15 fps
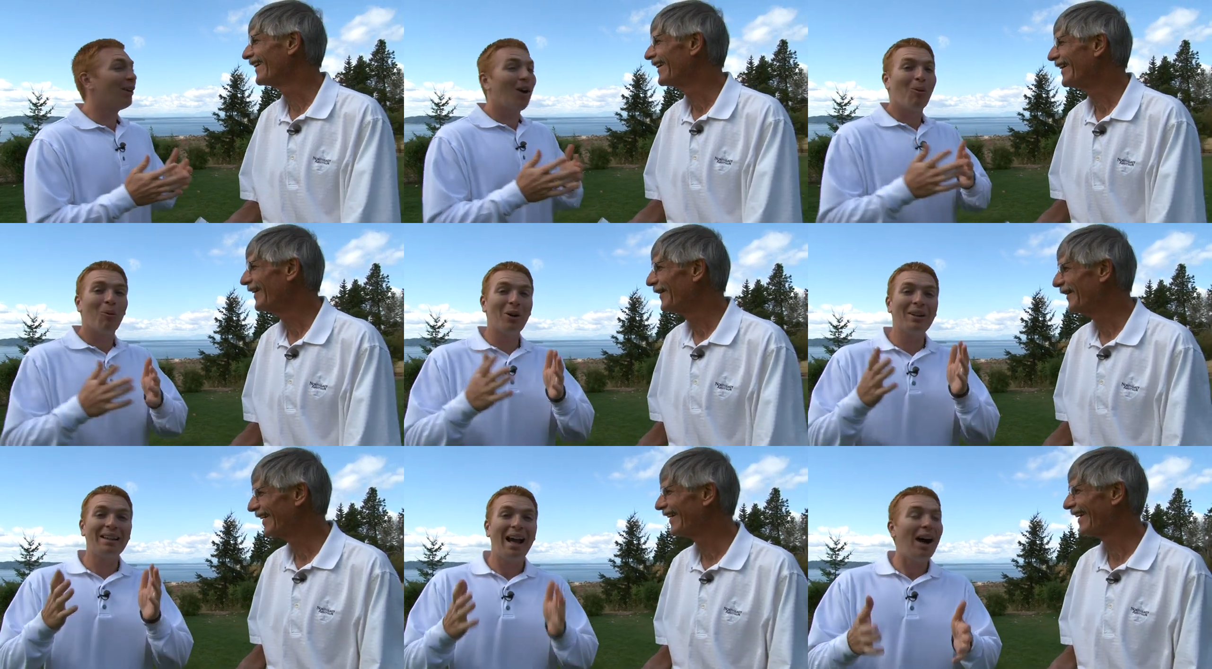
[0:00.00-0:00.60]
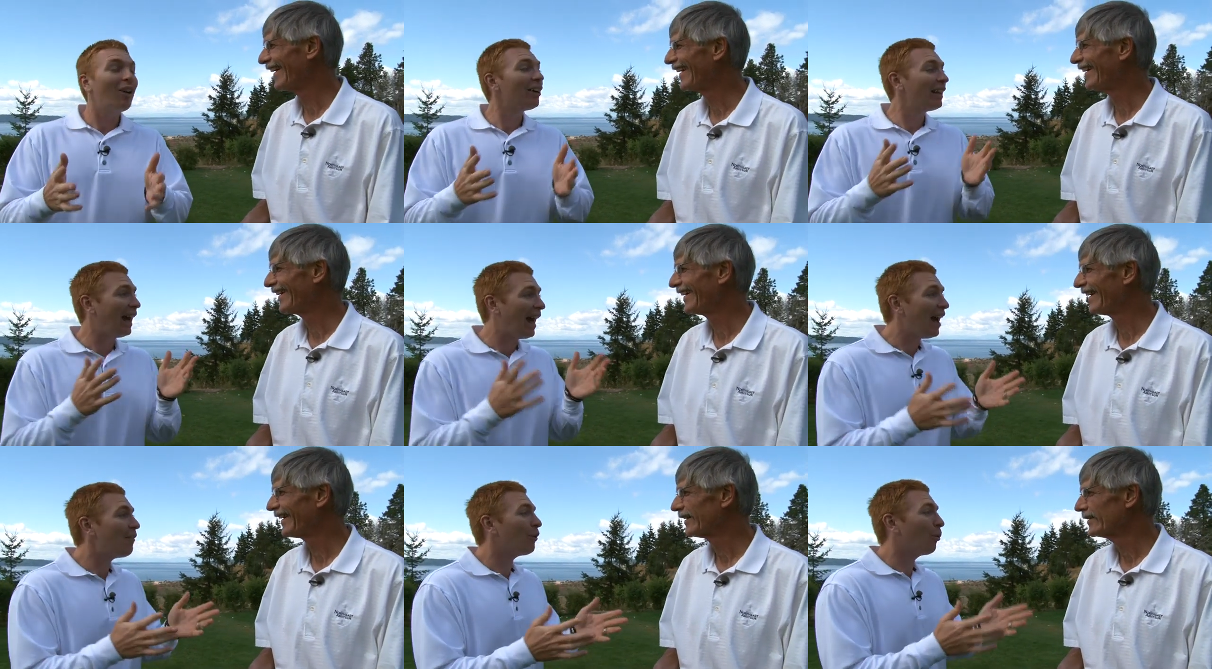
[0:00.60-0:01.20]
Speaker 1: is, we're now going to
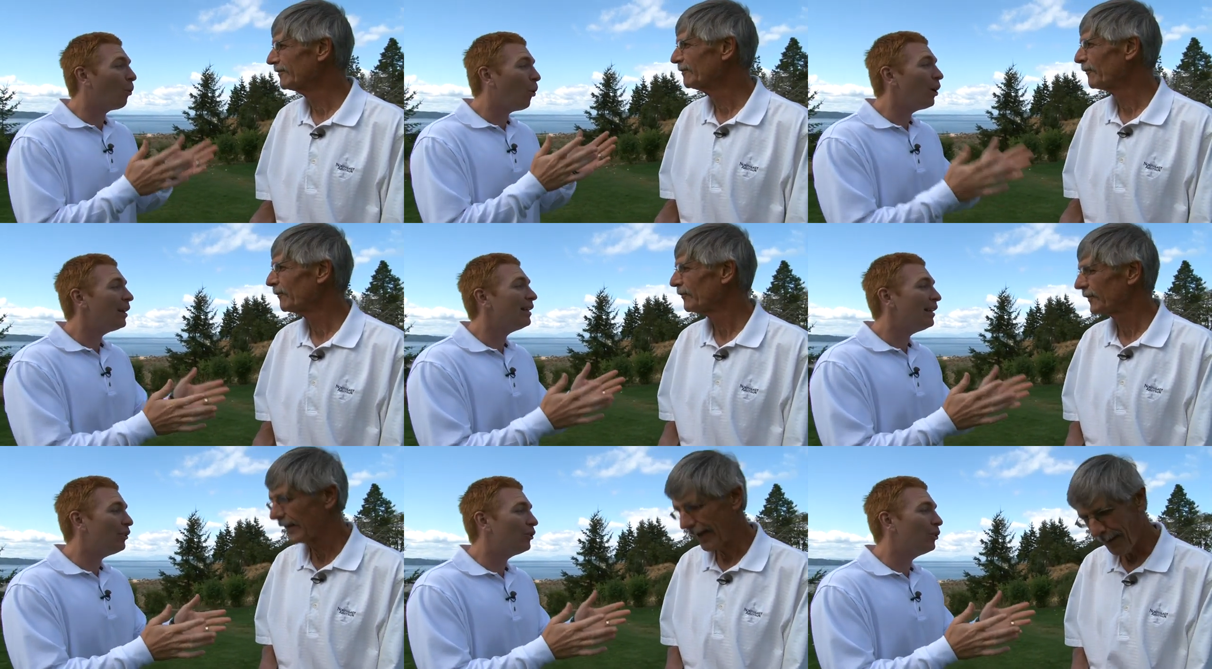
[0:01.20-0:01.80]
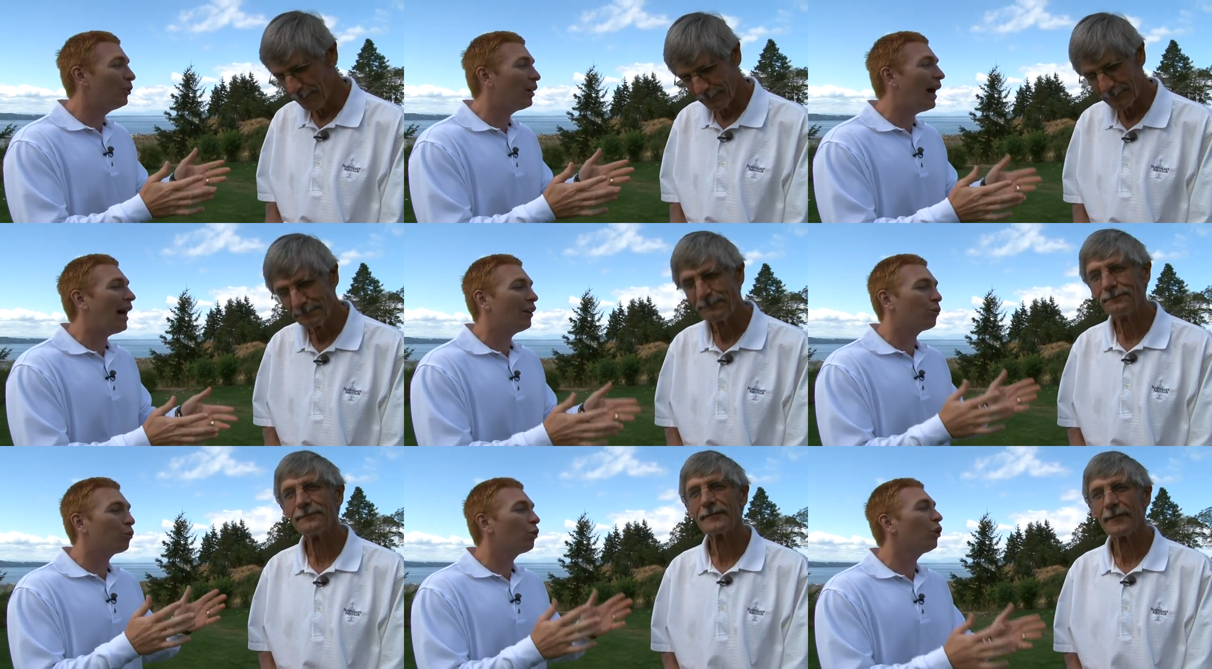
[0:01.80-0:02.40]
have it. One of these yep. two
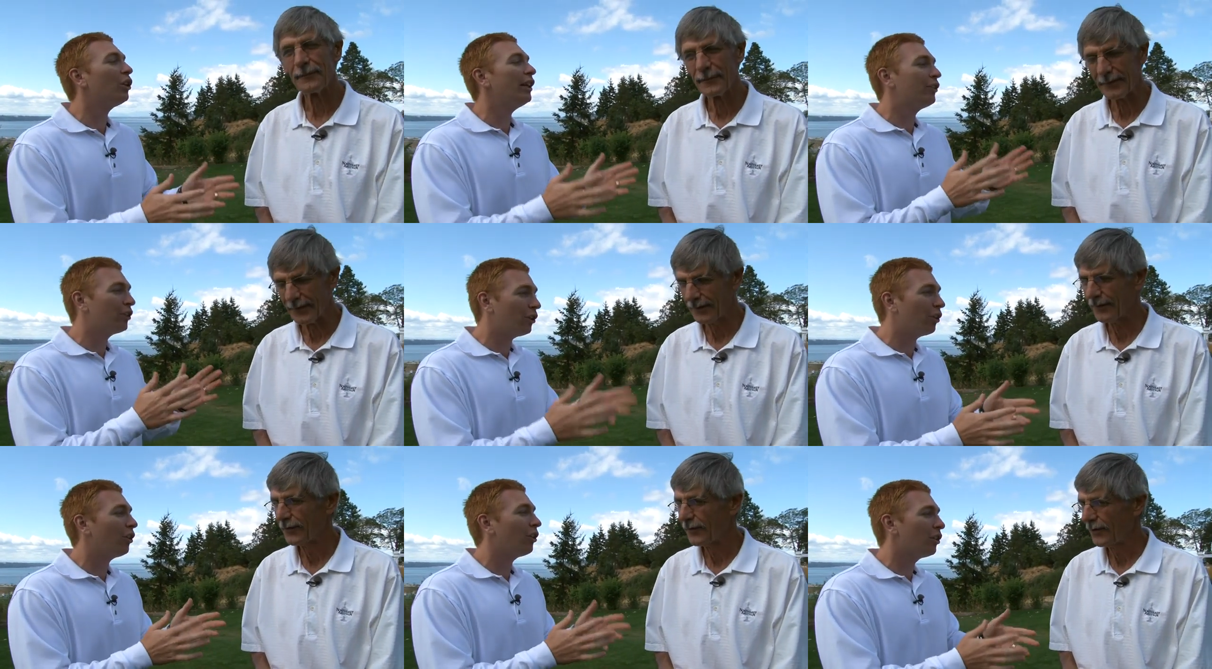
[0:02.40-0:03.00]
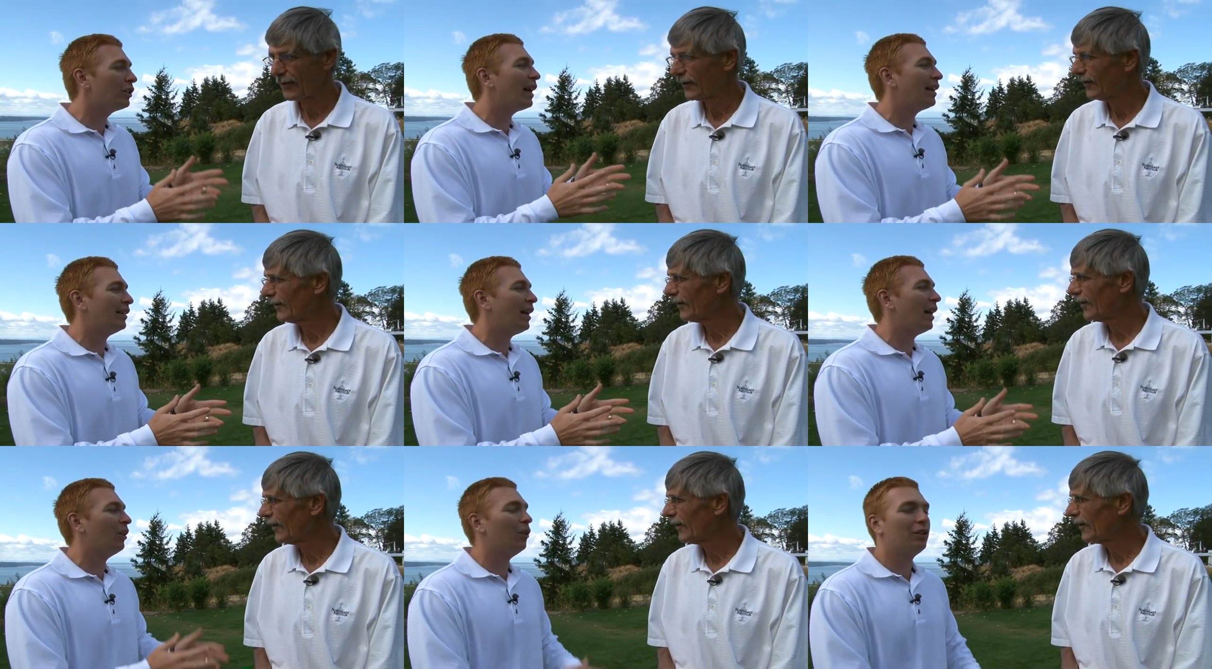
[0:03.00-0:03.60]
guys really is going to earn that
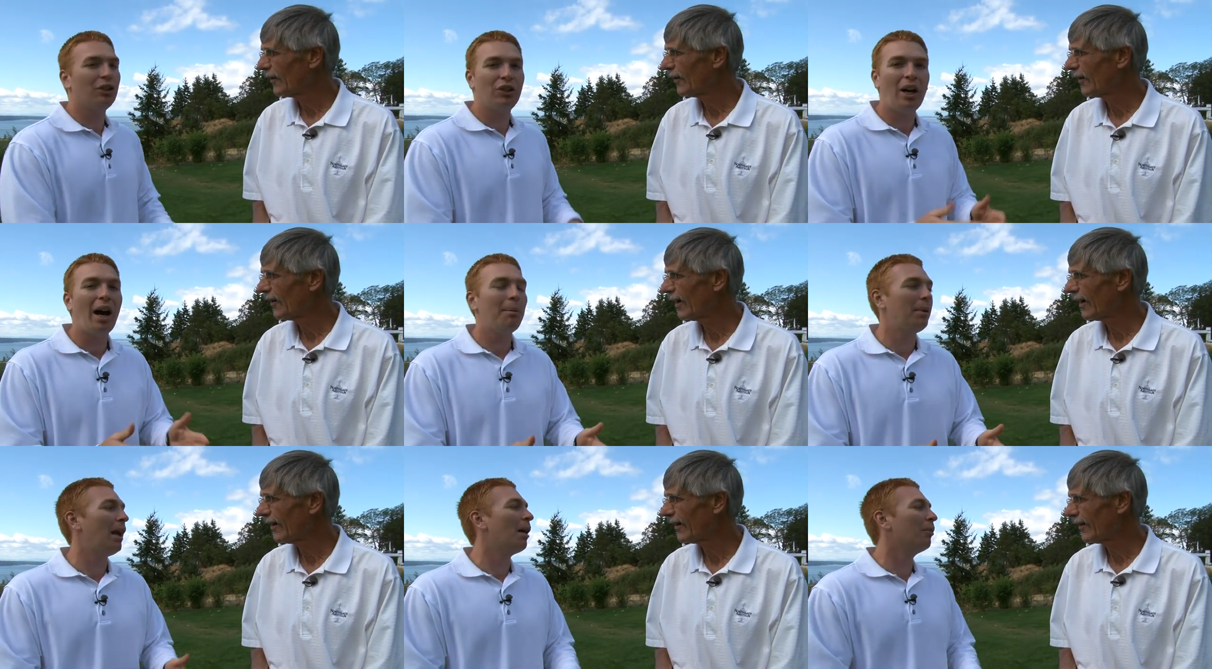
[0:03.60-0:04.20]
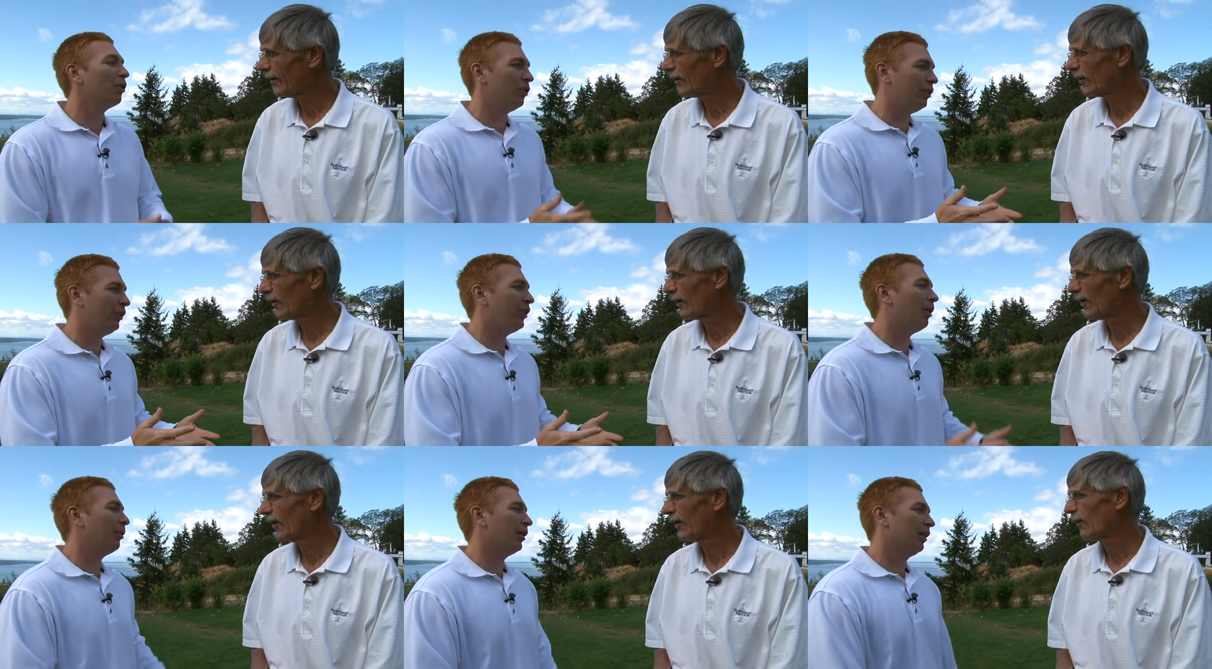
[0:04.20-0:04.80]
title of the top amateur of the
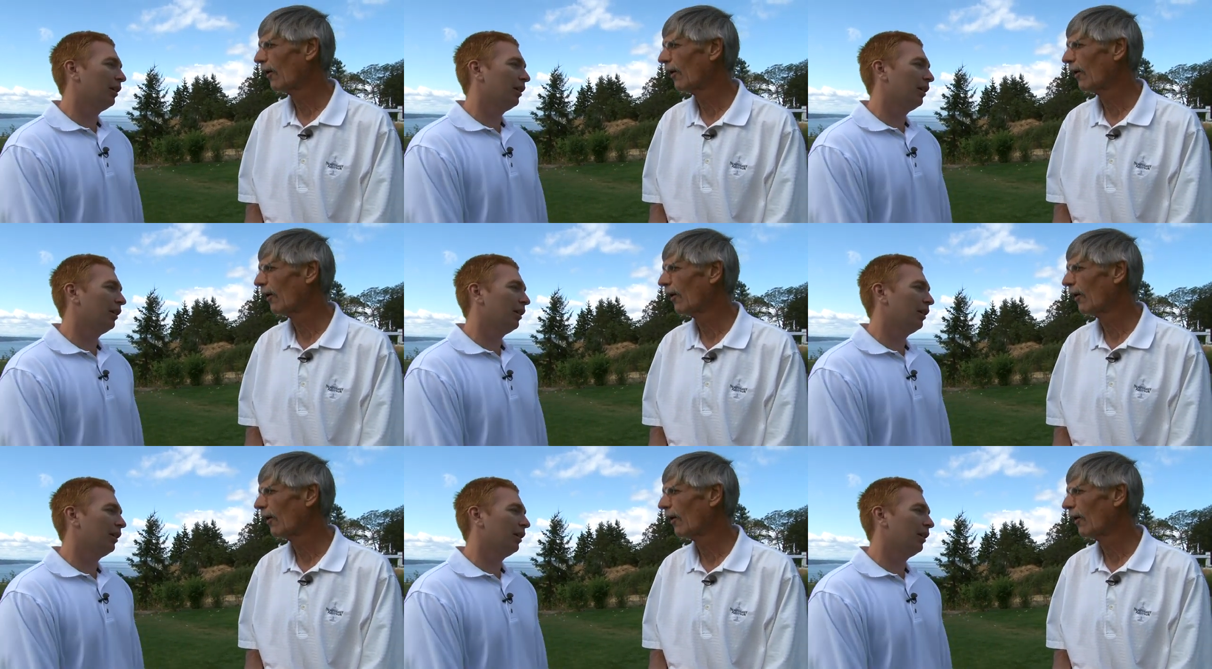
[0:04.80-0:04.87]
summer.